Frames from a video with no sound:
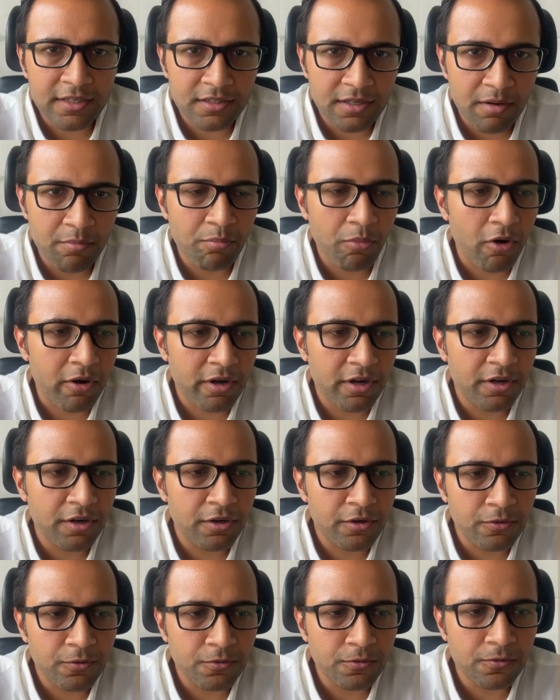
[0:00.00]

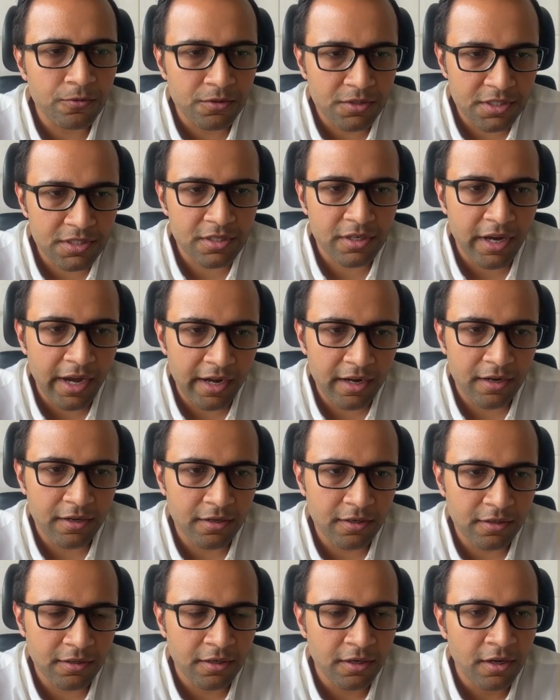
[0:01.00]
important to just get
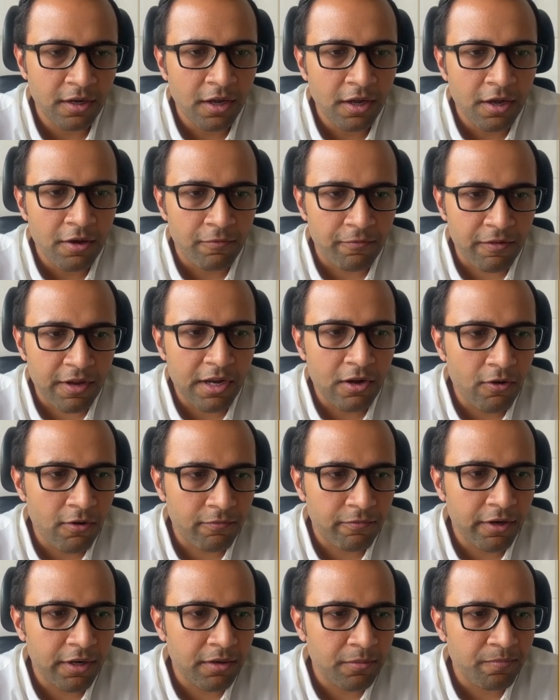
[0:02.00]
a feel
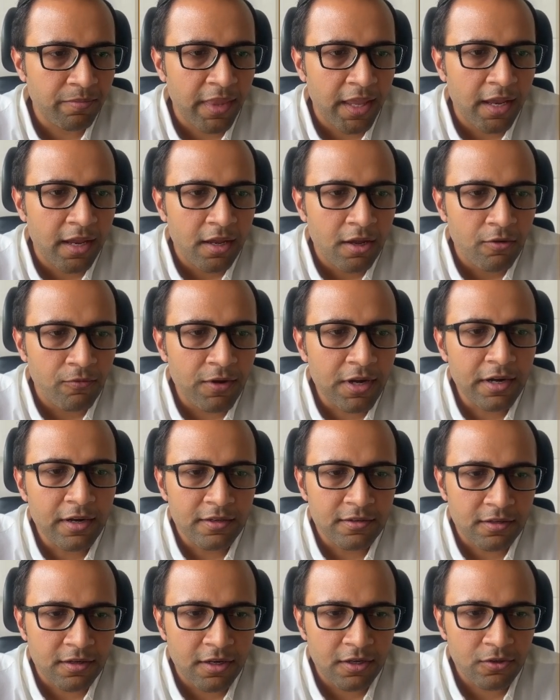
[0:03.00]
of it. We'll
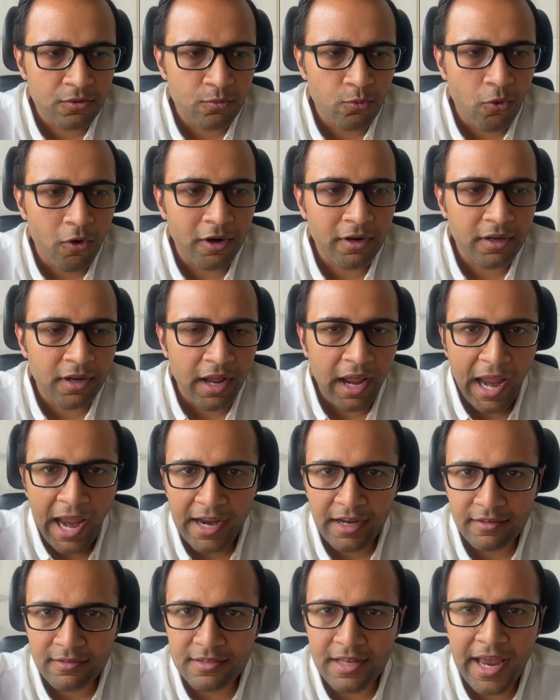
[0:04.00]
discuss what
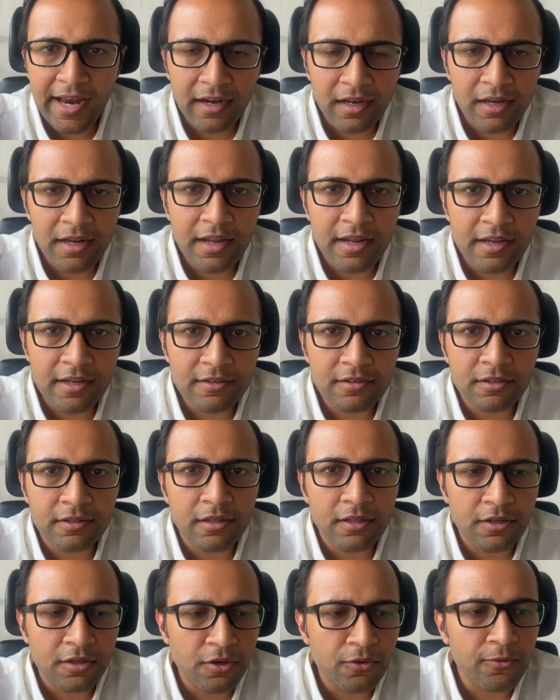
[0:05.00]
exactly is
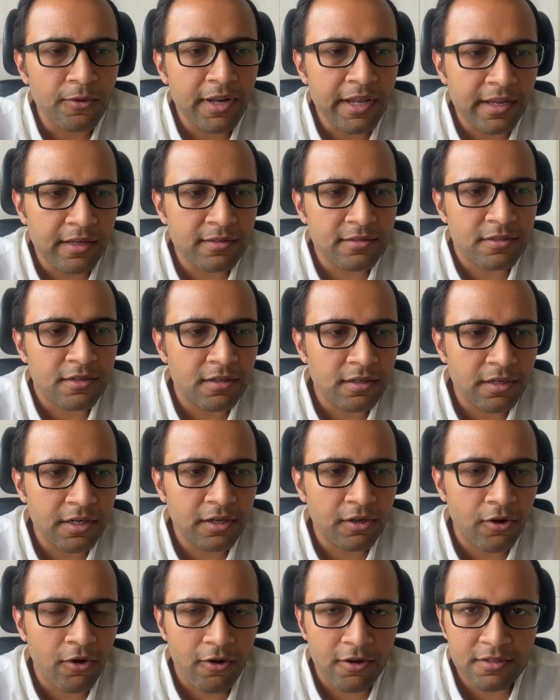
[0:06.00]
the newly
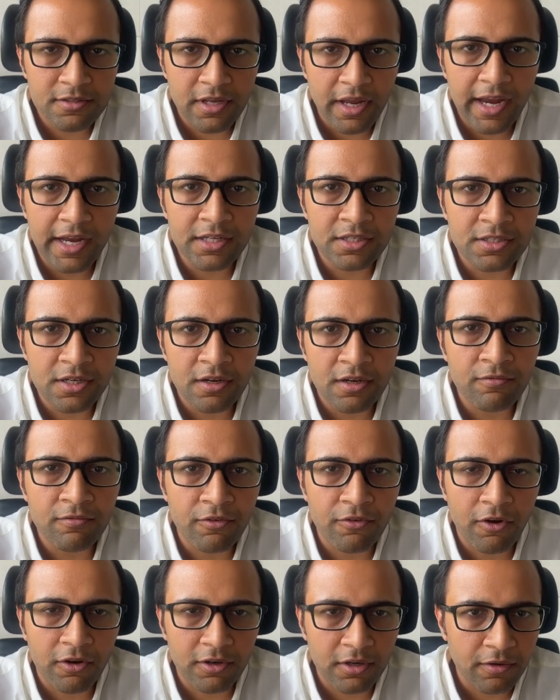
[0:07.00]
inserted clause H in
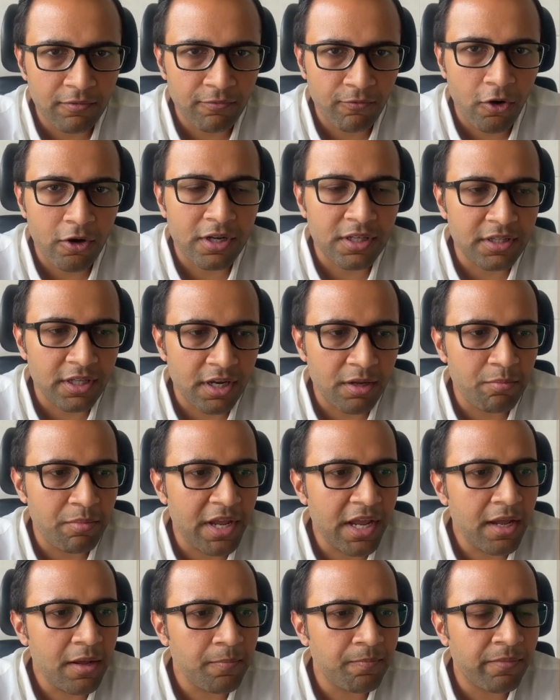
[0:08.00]

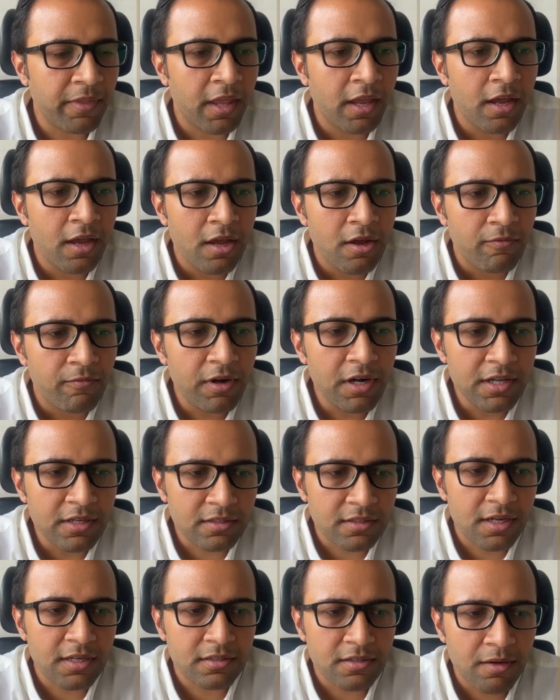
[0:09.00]
43B. We'll
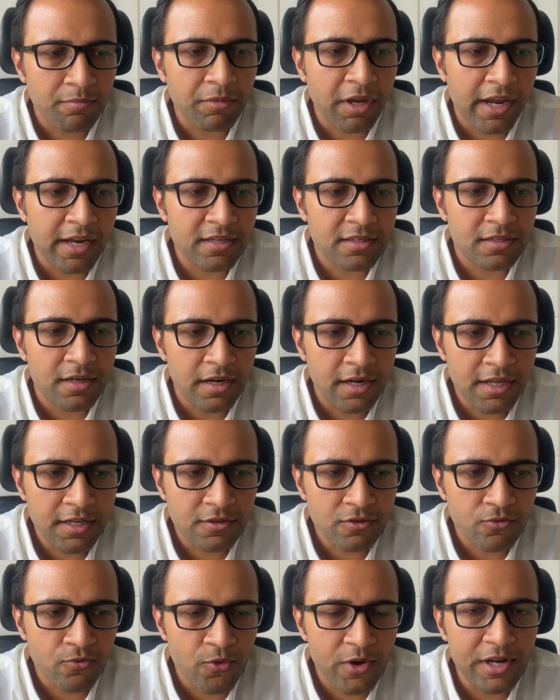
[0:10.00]
discuss some case
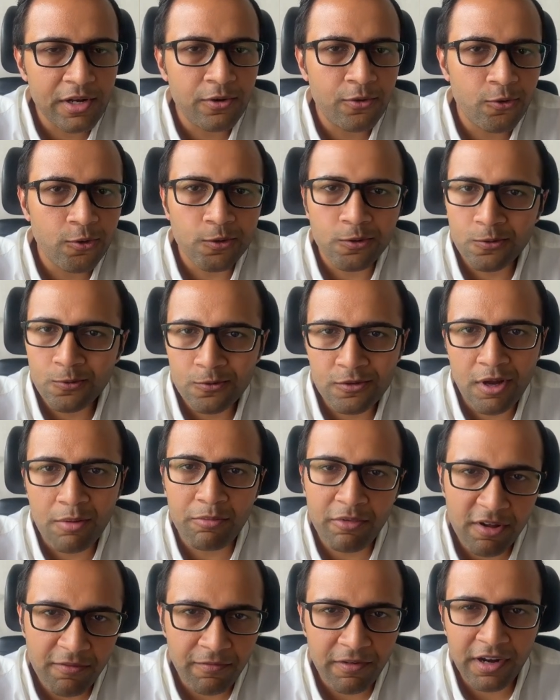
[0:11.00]
studies. We'll go through
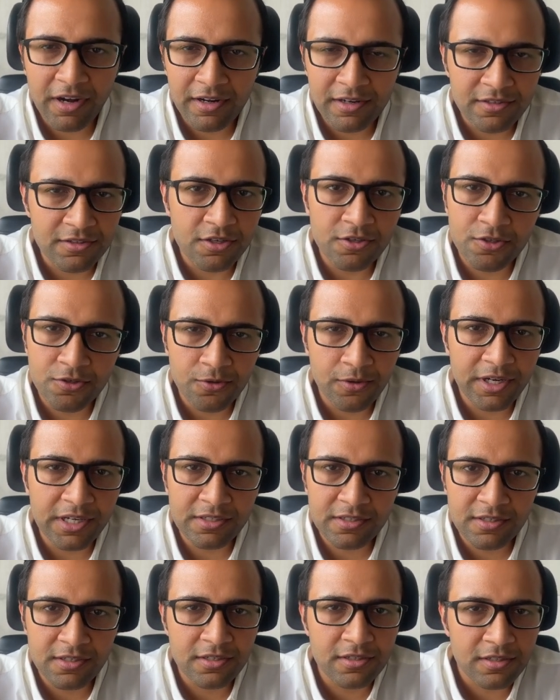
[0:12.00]
some difficult
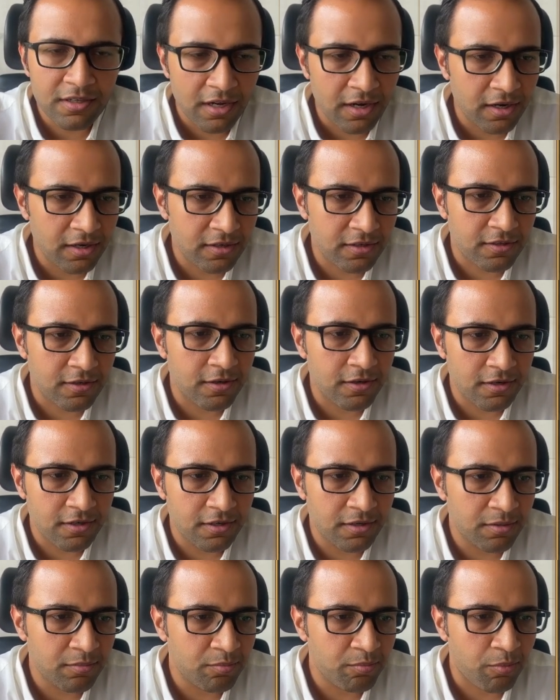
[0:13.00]
situations,
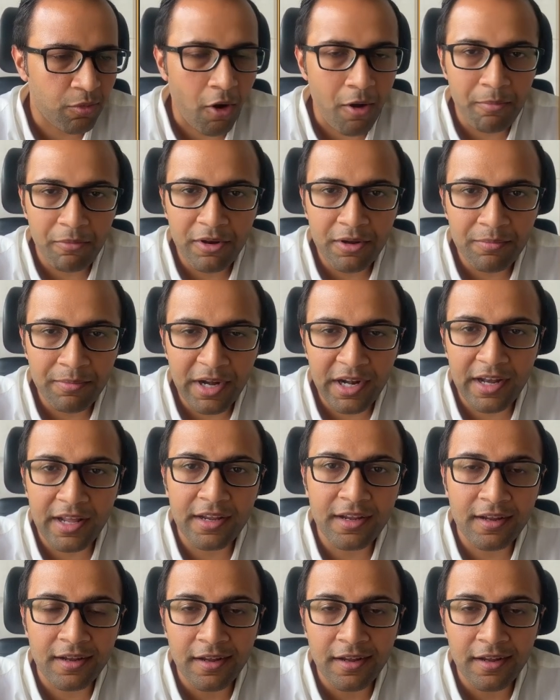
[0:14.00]
certain problematic